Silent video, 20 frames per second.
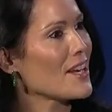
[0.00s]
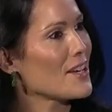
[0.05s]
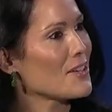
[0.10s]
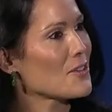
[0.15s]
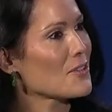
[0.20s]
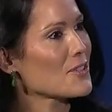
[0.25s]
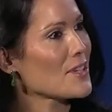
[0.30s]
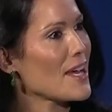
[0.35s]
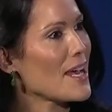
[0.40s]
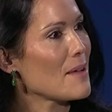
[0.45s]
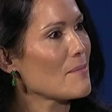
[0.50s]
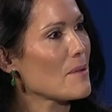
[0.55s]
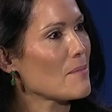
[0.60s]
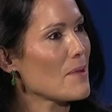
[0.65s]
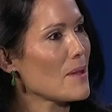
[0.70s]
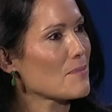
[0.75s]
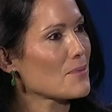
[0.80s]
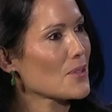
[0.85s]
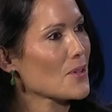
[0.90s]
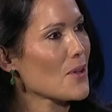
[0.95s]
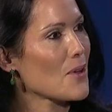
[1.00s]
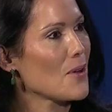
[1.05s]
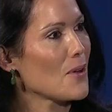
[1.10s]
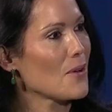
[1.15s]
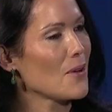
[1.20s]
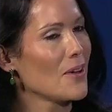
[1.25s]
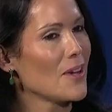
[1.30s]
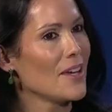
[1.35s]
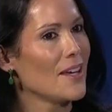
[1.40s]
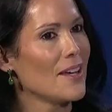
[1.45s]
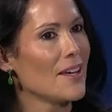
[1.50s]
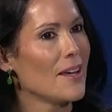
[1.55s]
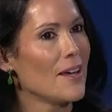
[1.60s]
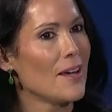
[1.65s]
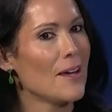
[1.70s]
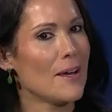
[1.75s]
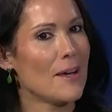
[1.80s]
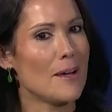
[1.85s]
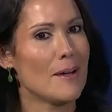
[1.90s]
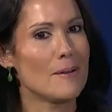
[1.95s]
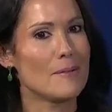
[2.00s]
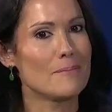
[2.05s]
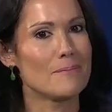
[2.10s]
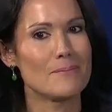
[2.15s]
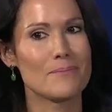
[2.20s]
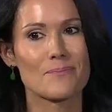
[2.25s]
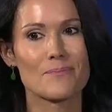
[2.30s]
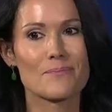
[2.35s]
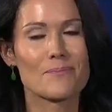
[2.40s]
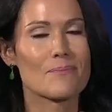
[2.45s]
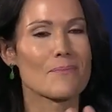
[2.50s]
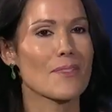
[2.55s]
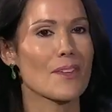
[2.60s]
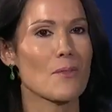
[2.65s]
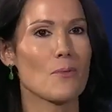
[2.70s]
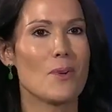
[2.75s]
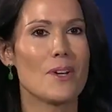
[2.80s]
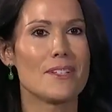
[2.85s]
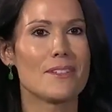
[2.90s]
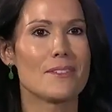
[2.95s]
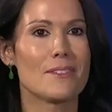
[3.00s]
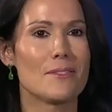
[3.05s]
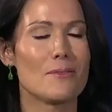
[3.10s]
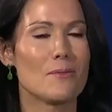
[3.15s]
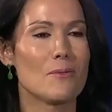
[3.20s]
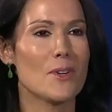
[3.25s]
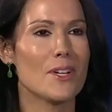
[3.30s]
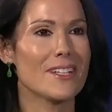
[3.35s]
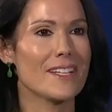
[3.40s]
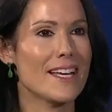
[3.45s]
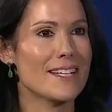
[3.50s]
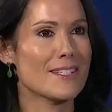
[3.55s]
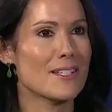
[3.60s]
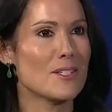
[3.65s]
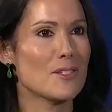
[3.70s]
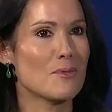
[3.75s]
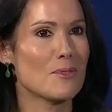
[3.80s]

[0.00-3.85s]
in your time at PepsiCo. What lessons